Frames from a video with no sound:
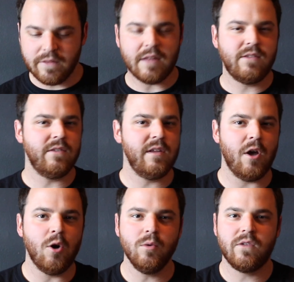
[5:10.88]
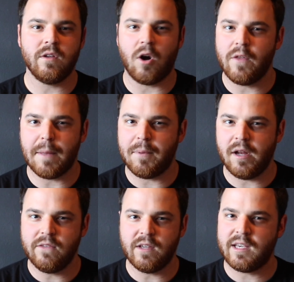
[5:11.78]
that Disney owns it, are they
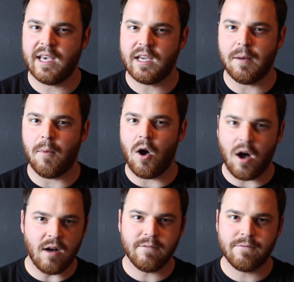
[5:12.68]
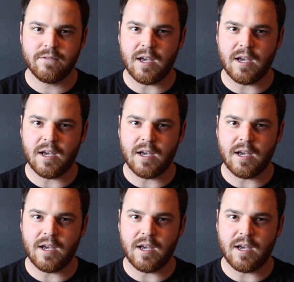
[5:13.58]
planning to kick them off